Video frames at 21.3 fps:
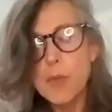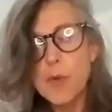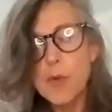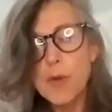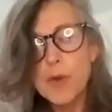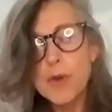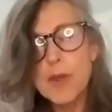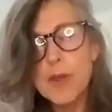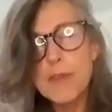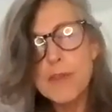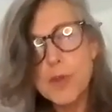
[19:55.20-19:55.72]

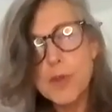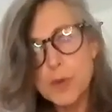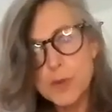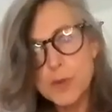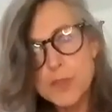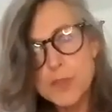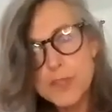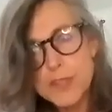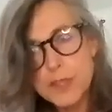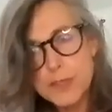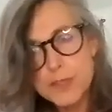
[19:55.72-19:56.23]
what I've
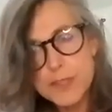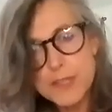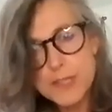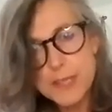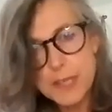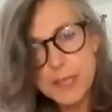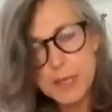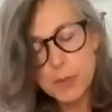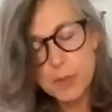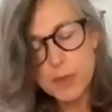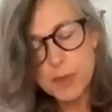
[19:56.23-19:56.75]
also
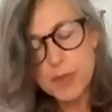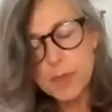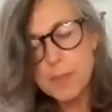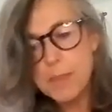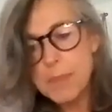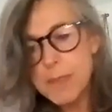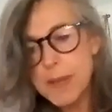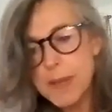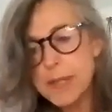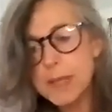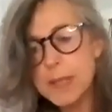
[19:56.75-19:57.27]
seen with
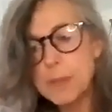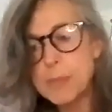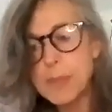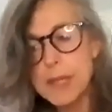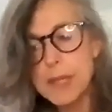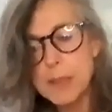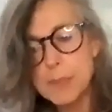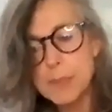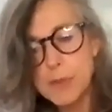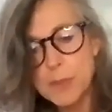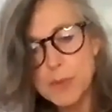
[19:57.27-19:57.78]
many
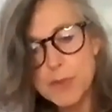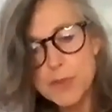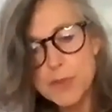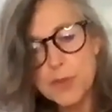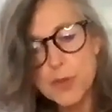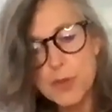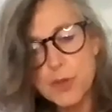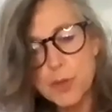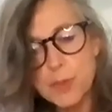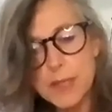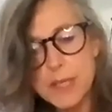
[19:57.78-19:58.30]
people with
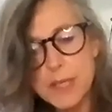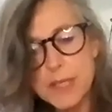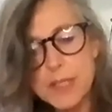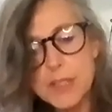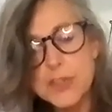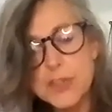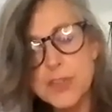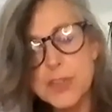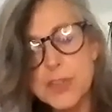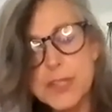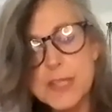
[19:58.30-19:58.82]
trauma
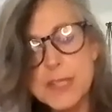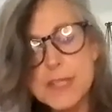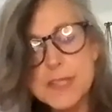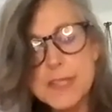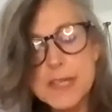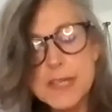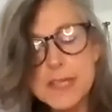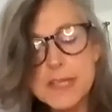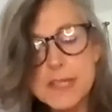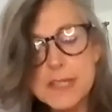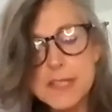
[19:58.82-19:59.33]
histories
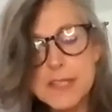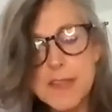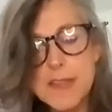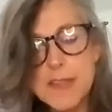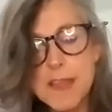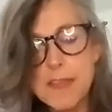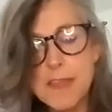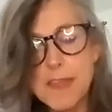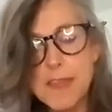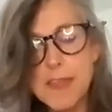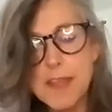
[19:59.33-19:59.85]
is
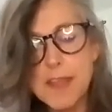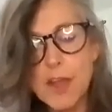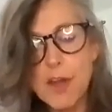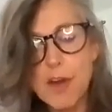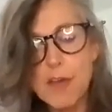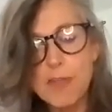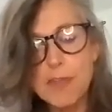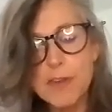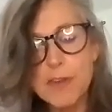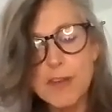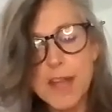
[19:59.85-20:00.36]
that they
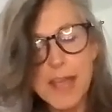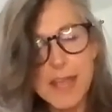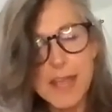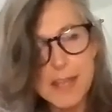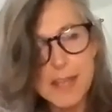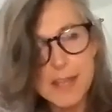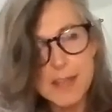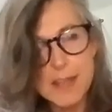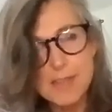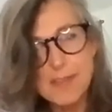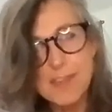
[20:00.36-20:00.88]
often
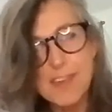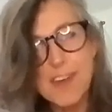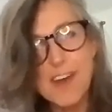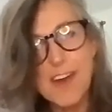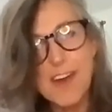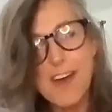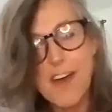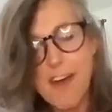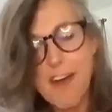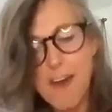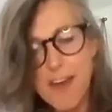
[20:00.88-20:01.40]
have
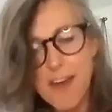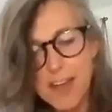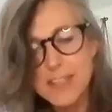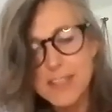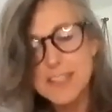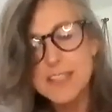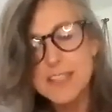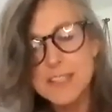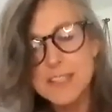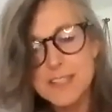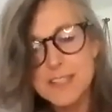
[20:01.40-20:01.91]
a
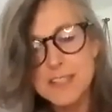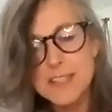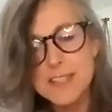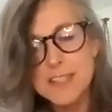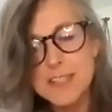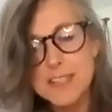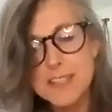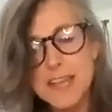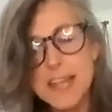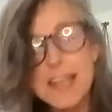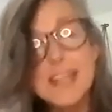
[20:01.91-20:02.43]

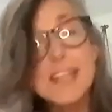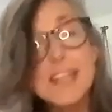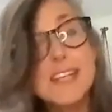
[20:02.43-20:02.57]
heightened